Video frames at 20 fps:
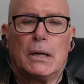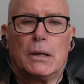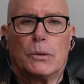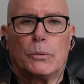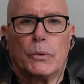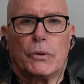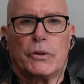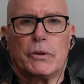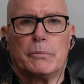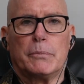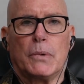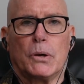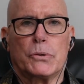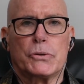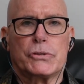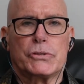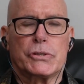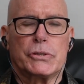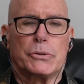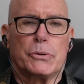with
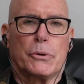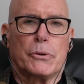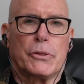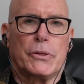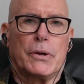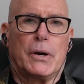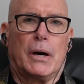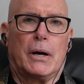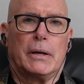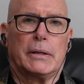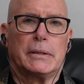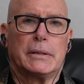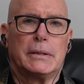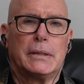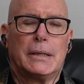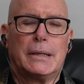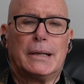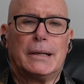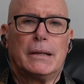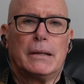emotion or thought,
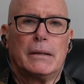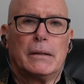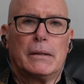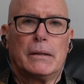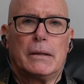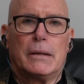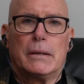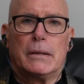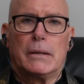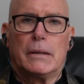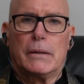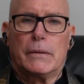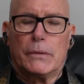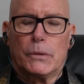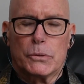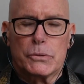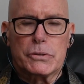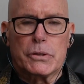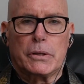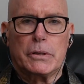
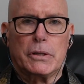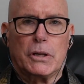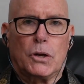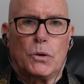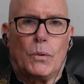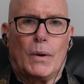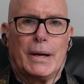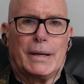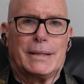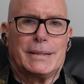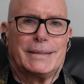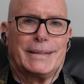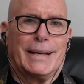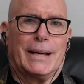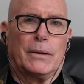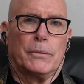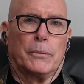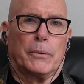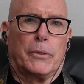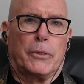those are going to quiet
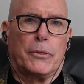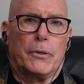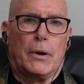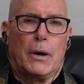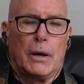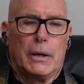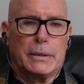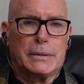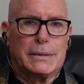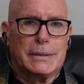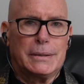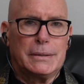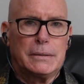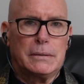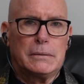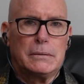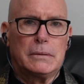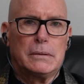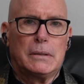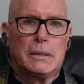down. Thought
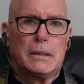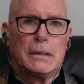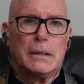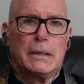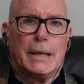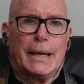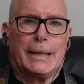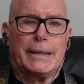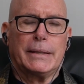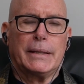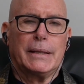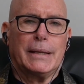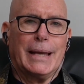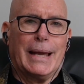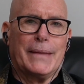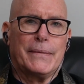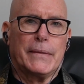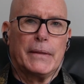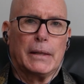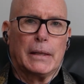and
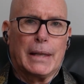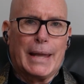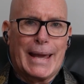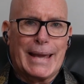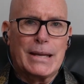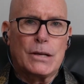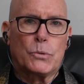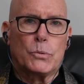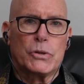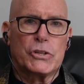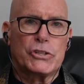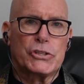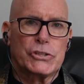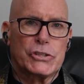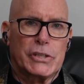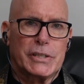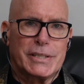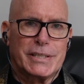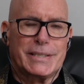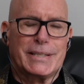the
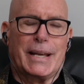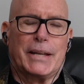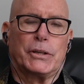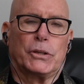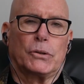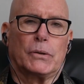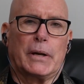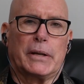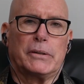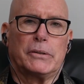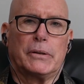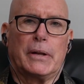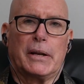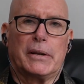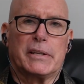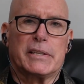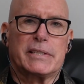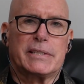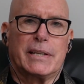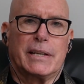language center, I don't know how
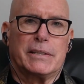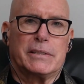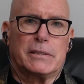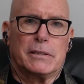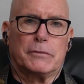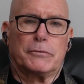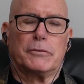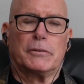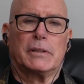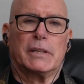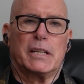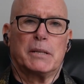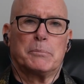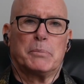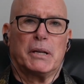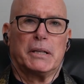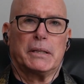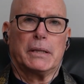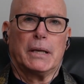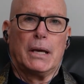to say it differently,
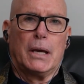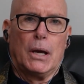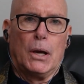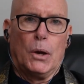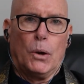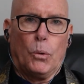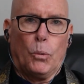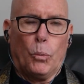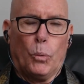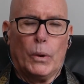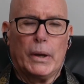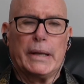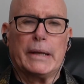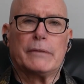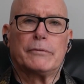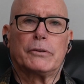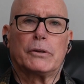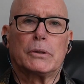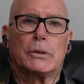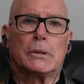but
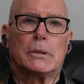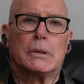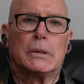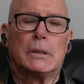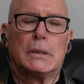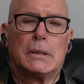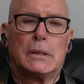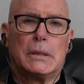whatever